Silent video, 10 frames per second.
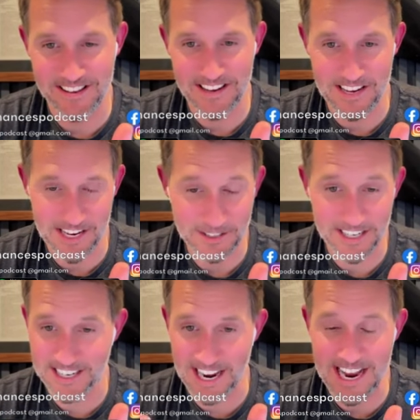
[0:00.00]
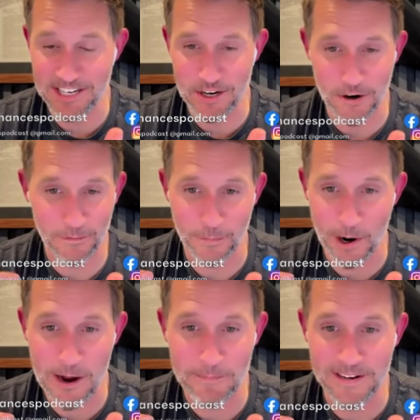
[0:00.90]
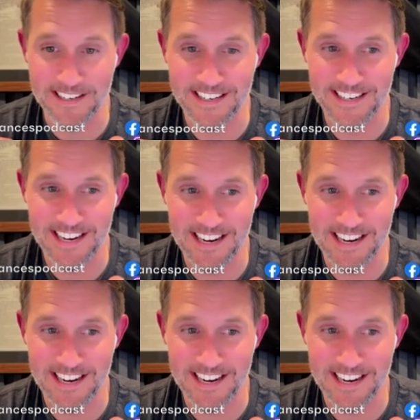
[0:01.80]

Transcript: he's like, I had to go for my weapon.